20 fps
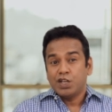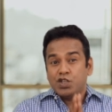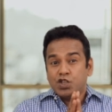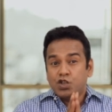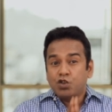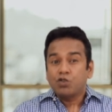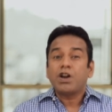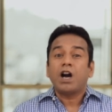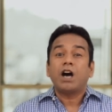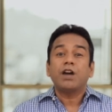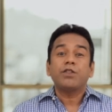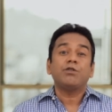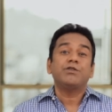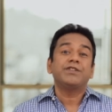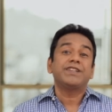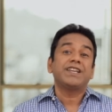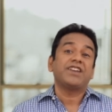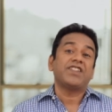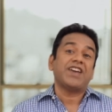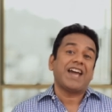Jugaad,
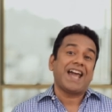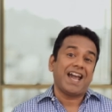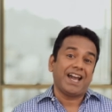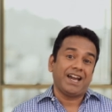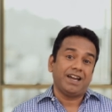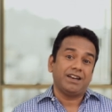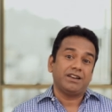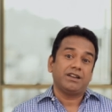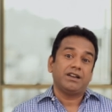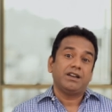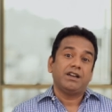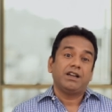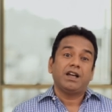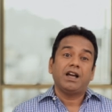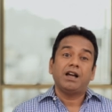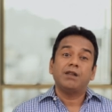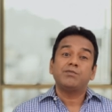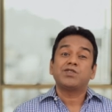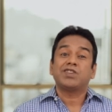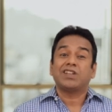on the other hand,
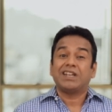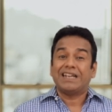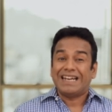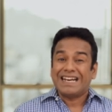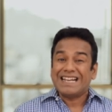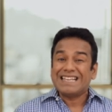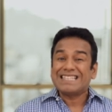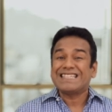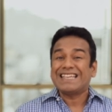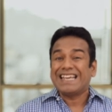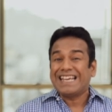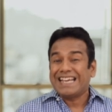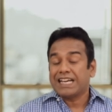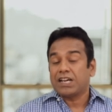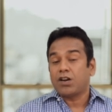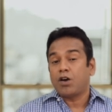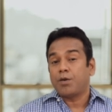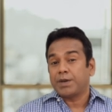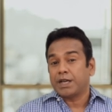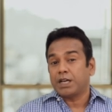helps less
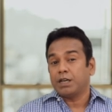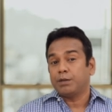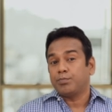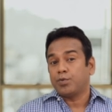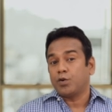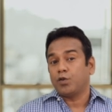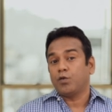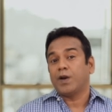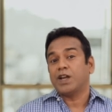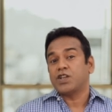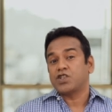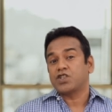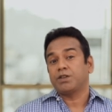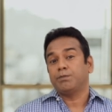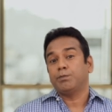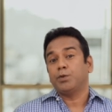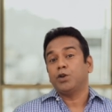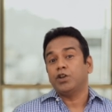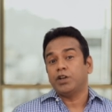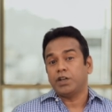economically privileged
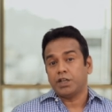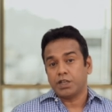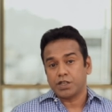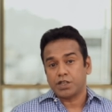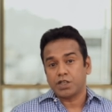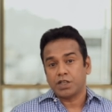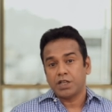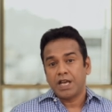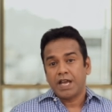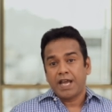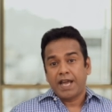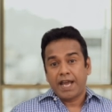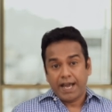communities